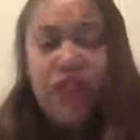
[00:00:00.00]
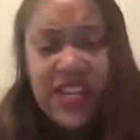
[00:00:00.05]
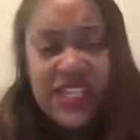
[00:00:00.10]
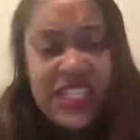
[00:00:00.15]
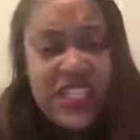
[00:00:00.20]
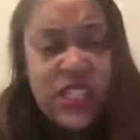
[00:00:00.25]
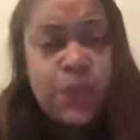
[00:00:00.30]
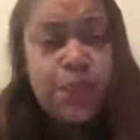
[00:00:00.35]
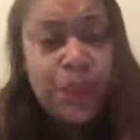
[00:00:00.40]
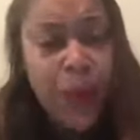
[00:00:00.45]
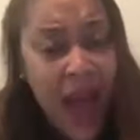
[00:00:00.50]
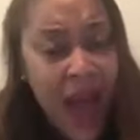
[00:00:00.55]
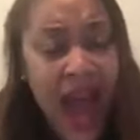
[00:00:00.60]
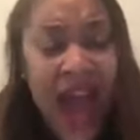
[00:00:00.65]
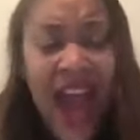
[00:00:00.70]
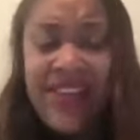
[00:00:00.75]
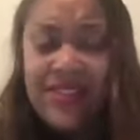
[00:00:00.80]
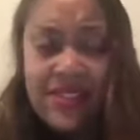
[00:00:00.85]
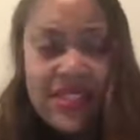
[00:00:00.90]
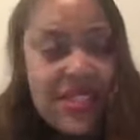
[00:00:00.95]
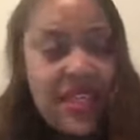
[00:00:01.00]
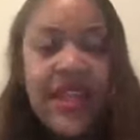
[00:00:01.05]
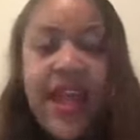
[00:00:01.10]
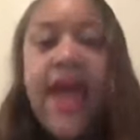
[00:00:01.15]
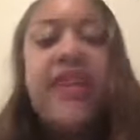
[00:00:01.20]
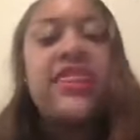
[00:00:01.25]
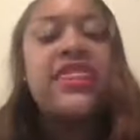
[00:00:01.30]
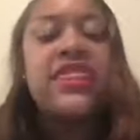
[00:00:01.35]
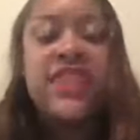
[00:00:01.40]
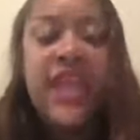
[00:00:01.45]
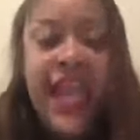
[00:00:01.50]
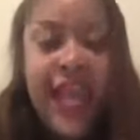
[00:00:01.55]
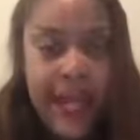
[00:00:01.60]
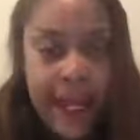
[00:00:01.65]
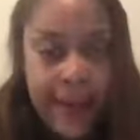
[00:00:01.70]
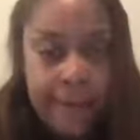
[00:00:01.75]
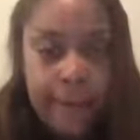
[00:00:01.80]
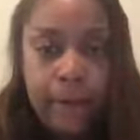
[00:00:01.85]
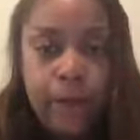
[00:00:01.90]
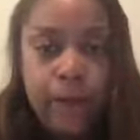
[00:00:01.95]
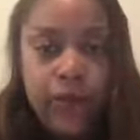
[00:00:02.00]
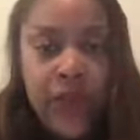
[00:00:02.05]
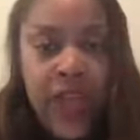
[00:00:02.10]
respond to that thing